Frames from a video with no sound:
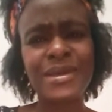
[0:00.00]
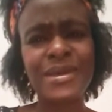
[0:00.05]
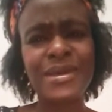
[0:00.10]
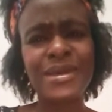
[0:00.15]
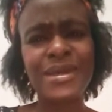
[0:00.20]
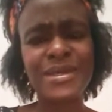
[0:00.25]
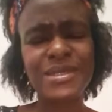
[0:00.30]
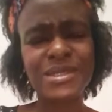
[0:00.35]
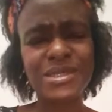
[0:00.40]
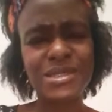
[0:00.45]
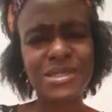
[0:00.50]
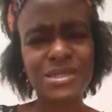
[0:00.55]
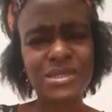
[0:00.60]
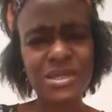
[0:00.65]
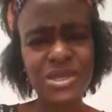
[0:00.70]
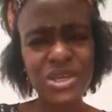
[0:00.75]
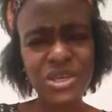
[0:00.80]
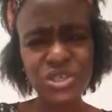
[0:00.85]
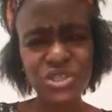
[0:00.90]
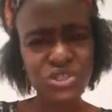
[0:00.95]
his
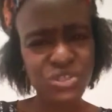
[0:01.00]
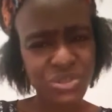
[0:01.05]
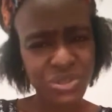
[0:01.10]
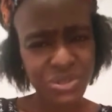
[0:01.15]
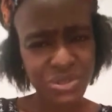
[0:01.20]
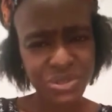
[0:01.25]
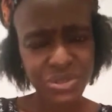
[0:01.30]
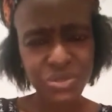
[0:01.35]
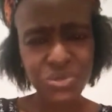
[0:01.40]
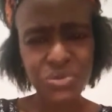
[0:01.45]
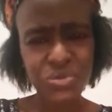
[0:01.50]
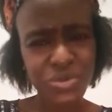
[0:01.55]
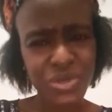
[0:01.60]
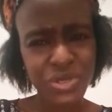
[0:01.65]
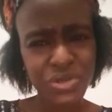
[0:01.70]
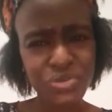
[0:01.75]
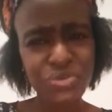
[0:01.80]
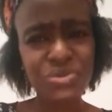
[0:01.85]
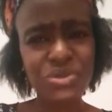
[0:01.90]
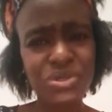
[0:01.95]
angels to
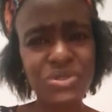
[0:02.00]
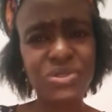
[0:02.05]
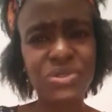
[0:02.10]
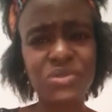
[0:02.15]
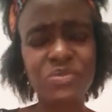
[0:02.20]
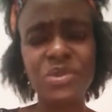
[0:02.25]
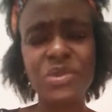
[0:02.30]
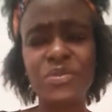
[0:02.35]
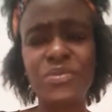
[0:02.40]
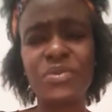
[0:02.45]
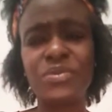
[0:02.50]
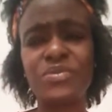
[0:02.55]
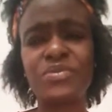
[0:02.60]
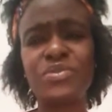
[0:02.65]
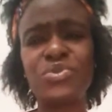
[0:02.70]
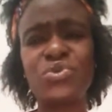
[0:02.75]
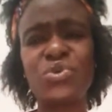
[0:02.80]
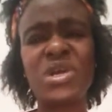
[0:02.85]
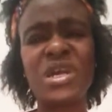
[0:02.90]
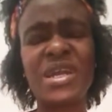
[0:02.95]
renew these people
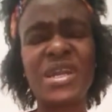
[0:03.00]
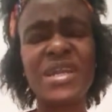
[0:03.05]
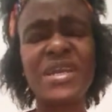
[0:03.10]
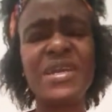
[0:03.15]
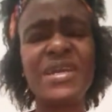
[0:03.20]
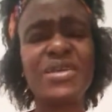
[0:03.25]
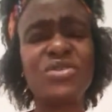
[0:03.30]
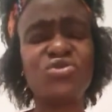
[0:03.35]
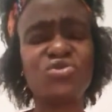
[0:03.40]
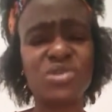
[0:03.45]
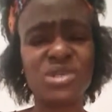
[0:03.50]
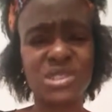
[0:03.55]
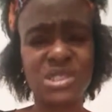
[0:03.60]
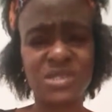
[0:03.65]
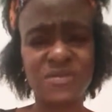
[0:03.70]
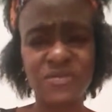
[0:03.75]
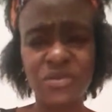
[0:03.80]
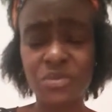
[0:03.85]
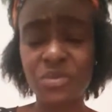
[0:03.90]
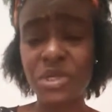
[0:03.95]
to clean and
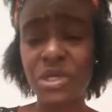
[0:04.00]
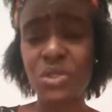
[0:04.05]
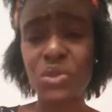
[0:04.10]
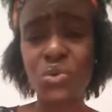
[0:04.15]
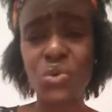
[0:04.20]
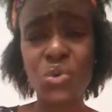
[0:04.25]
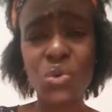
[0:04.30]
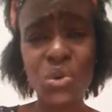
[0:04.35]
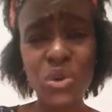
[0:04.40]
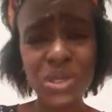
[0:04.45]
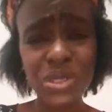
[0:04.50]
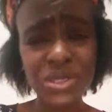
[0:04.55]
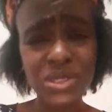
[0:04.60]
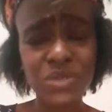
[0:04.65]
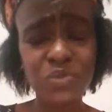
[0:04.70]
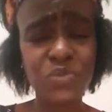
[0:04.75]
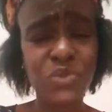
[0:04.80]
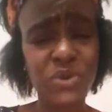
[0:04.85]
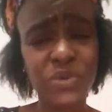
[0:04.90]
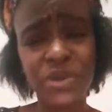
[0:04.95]
transform them the holy
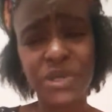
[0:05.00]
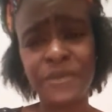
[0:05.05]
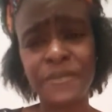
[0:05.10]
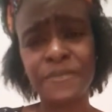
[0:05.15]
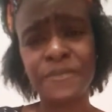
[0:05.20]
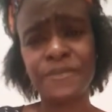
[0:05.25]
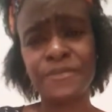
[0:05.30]
spirit